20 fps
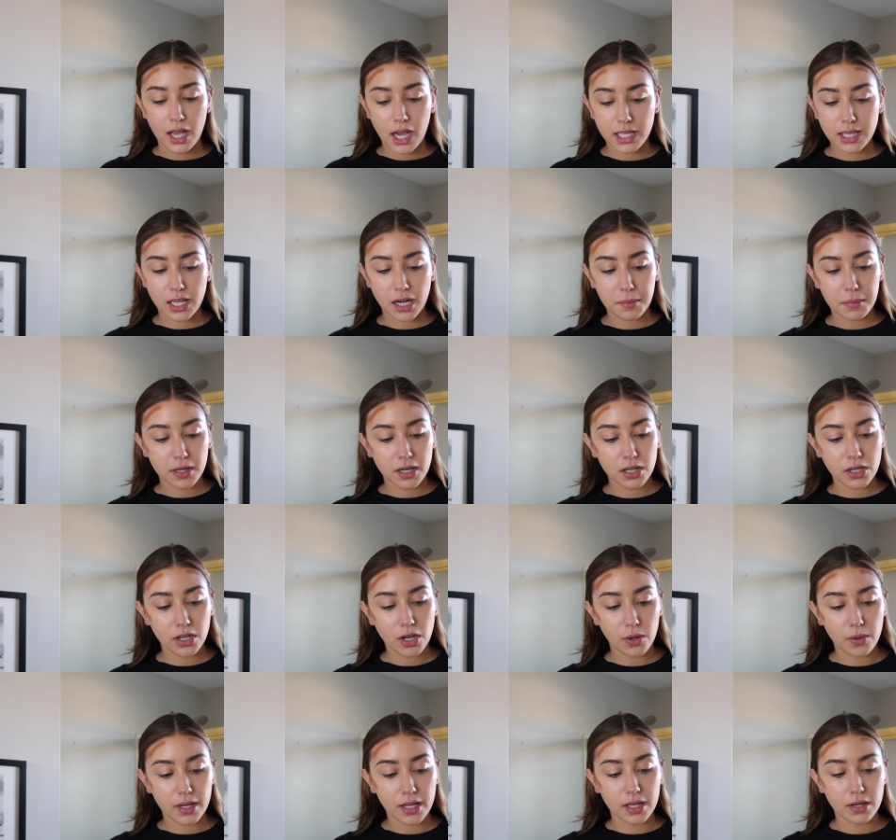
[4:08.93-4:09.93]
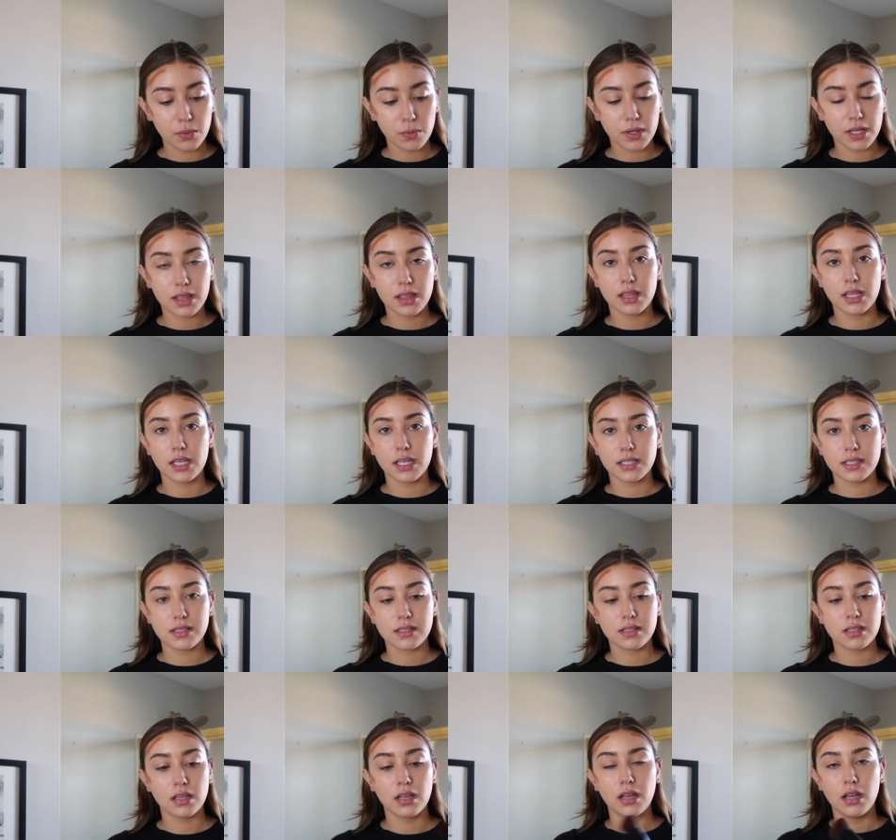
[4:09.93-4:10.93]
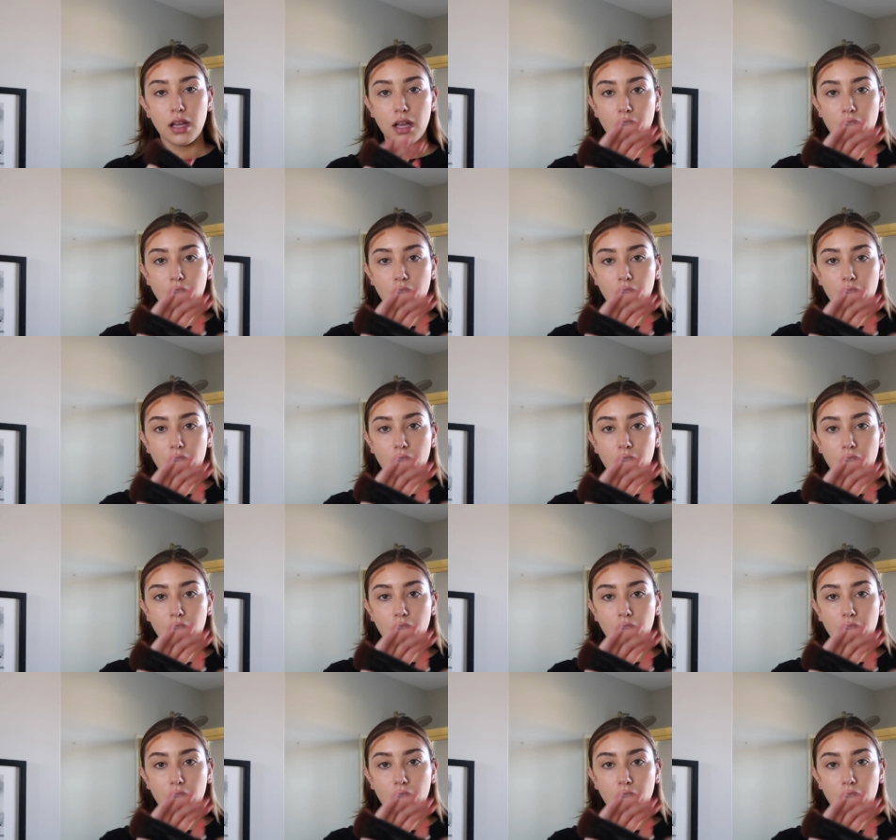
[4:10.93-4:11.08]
And then I'm going to go in with this